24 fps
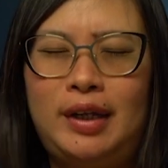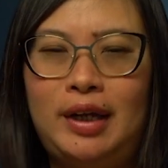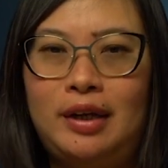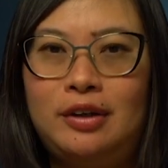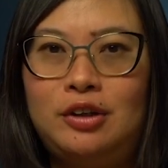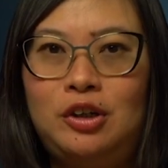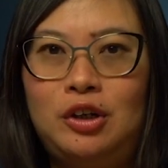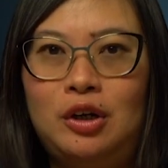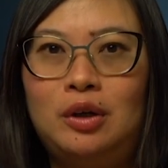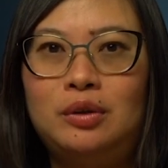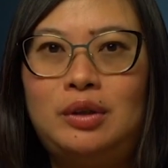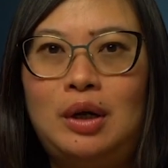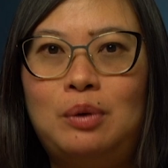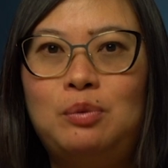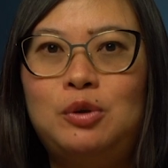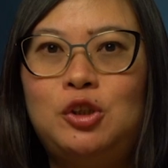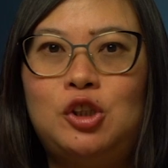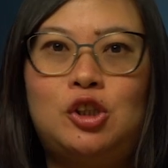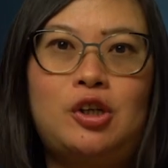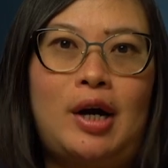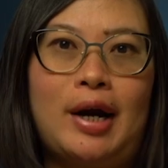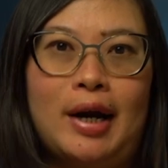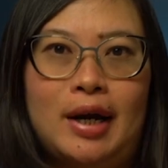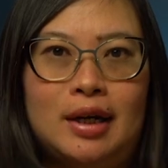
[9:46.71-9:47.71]
that they
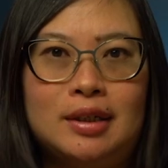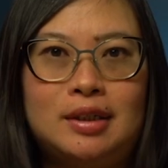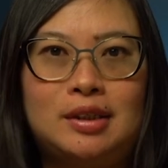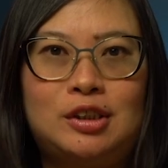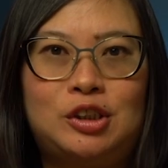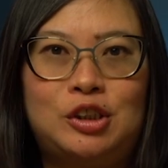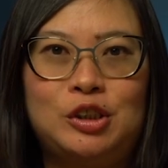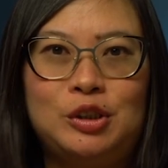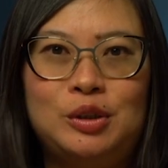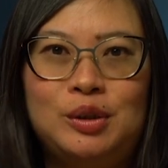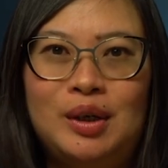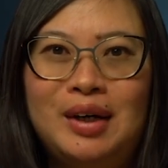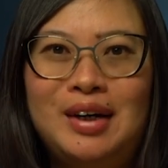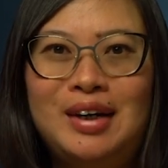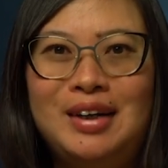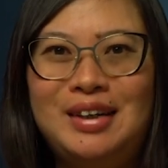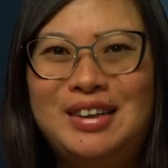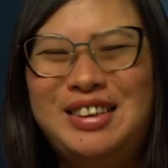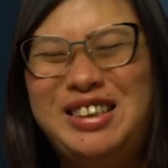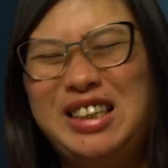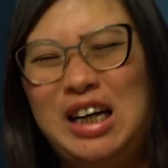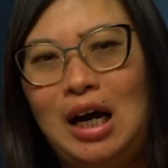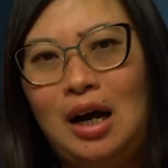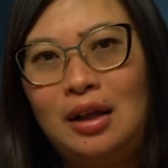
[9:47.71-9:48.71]
won't drag us to
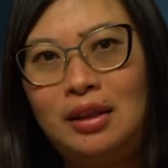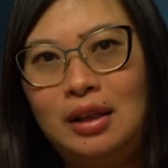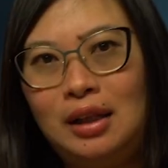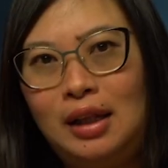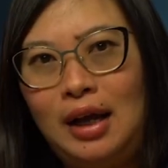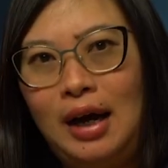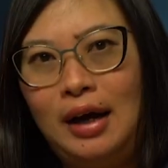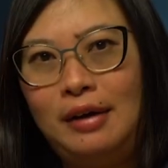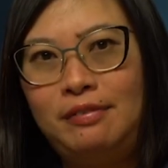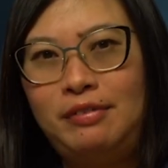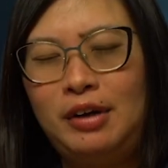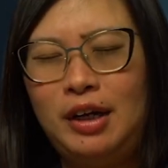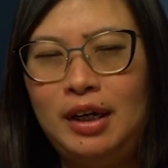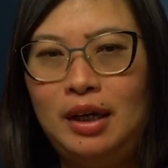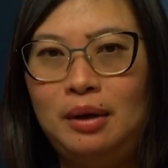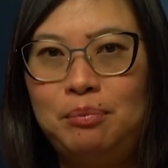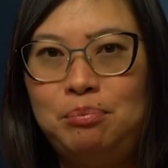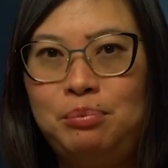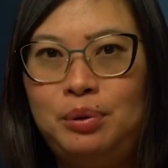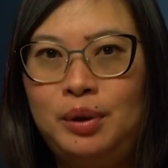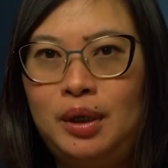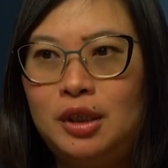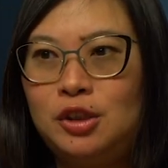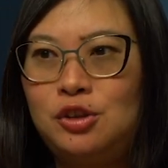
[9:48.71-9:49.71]
the afterlife
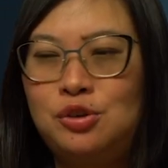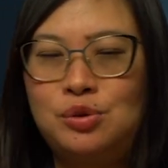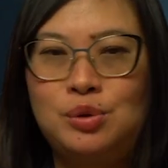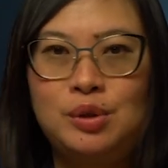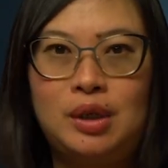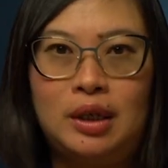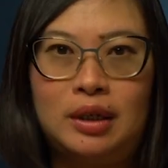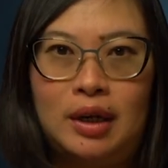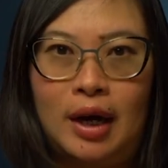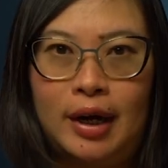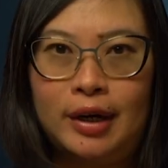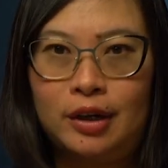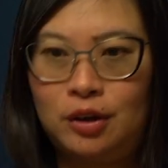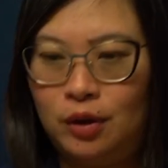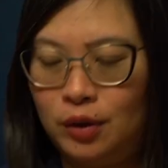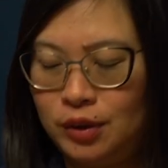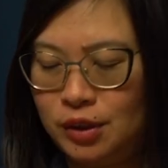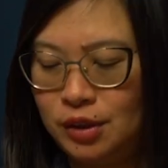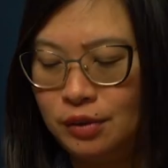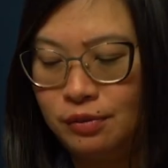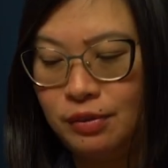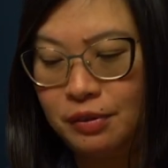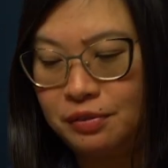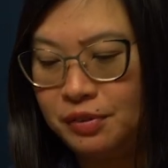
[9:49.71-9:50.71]
and put us through the 9
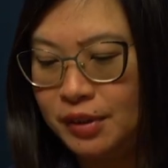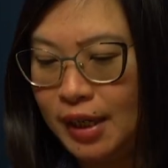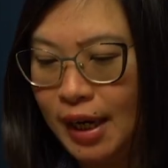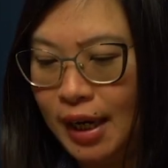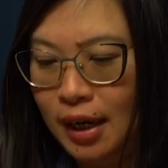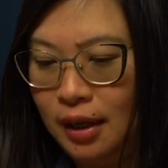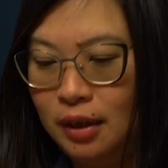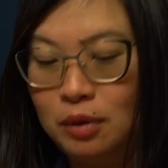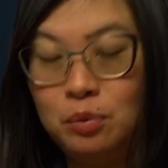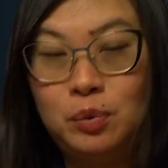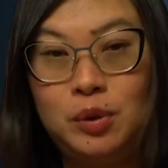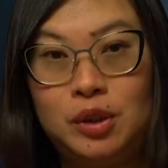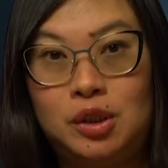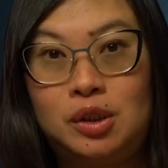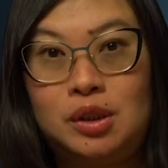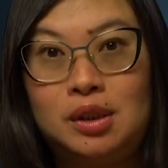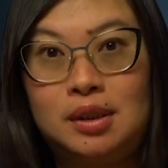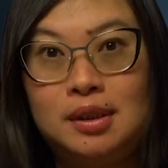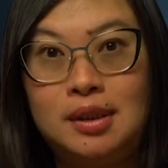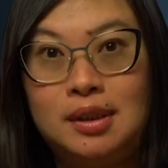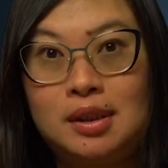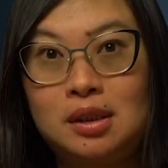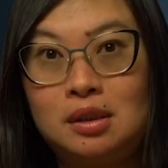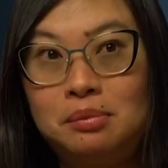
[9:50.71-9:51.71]
courts of different hell,
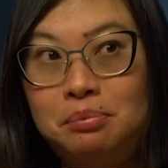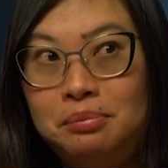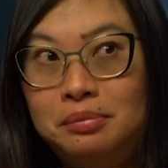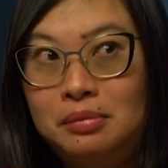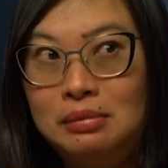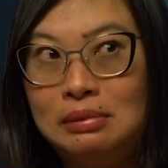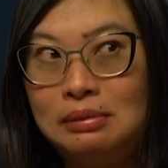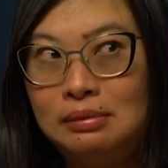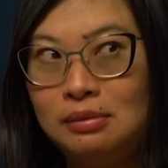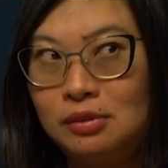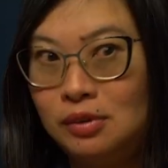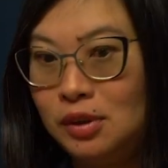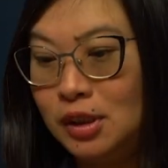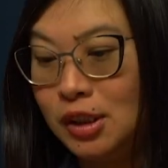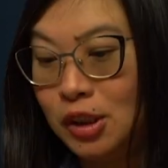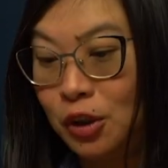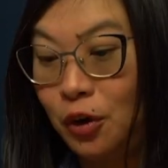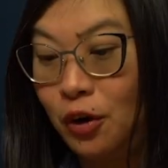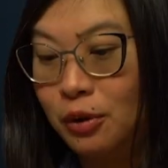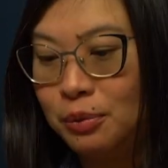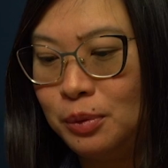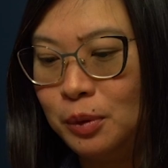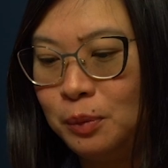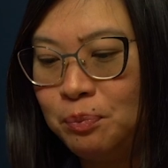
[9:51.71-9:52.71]
which is It's
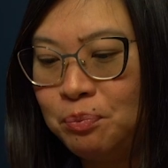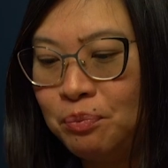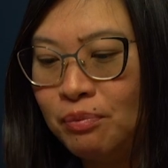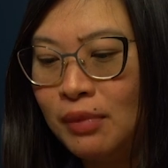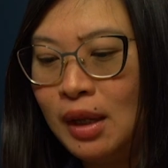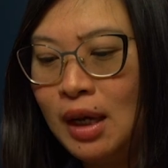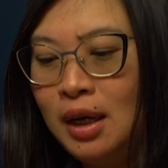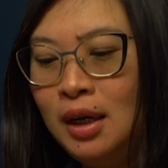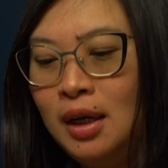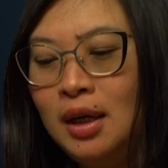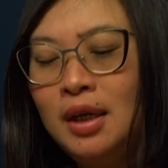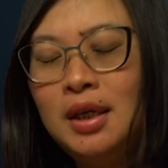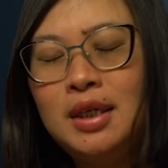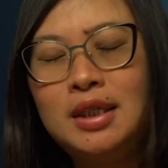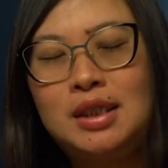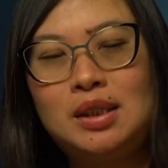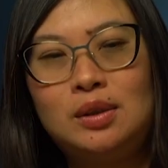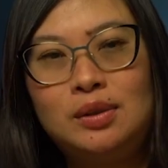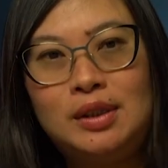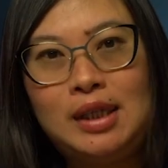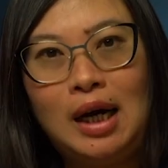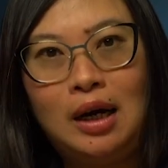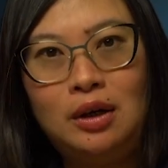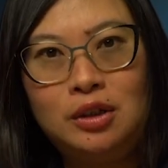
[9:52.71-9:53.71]
horrible.
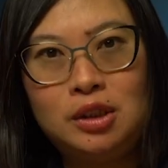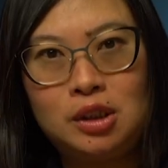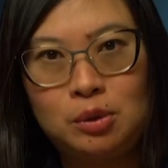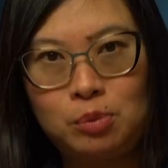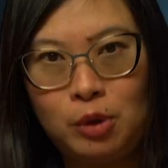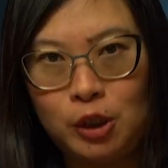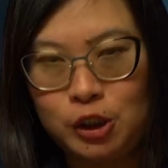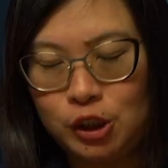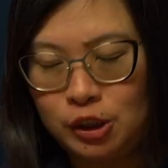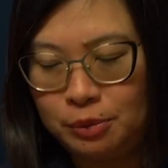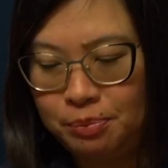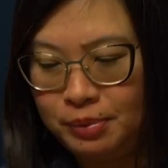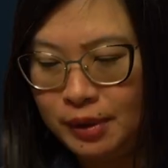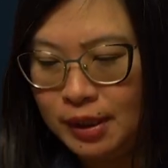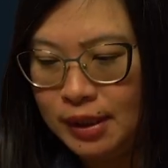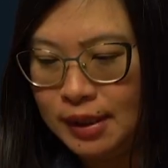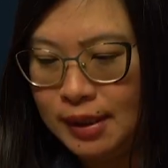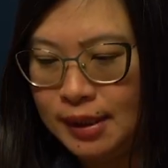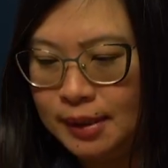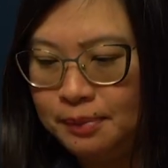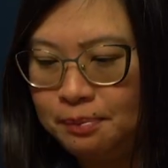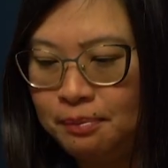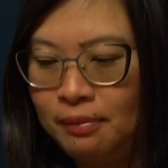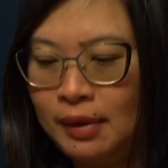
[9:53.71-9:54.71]
So Taoist
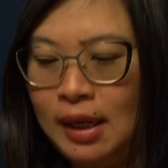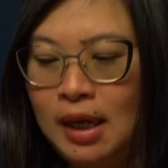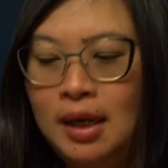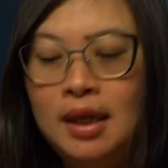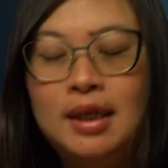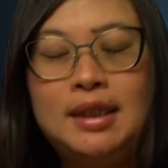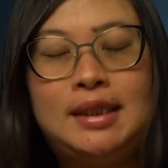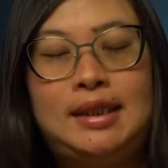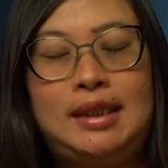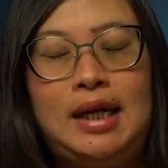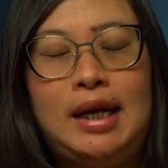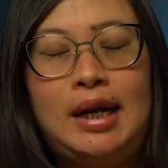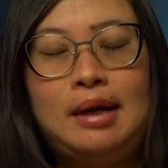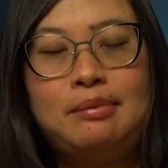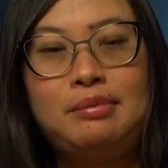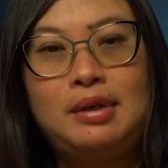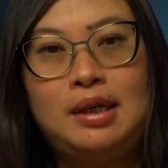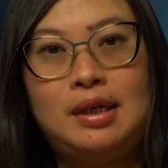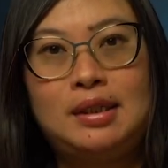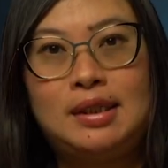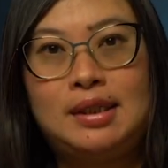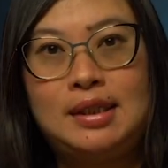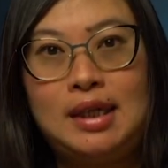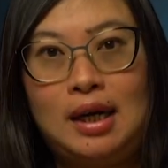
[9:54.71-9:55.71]
worshippers see them
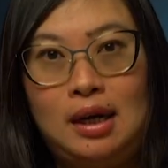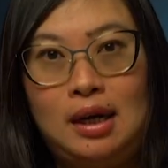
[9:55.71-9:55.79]
as